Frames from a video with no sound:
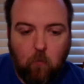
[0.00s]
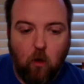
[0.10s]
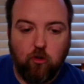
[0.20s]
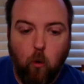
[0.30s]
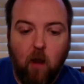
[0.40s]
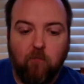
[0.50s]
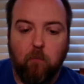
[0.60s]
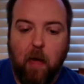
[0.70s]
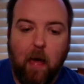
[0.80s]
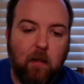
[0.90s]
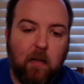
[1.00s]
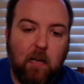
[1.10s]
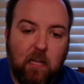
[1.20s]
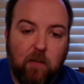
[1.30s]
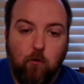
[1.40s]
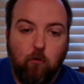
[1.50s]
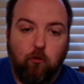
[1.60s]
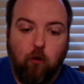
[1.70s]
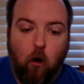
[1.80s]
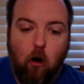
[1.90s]
So right off the bat, if you
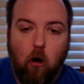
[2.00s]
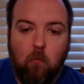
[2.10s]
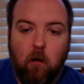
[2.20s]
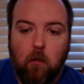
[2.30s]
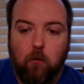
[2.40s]
farm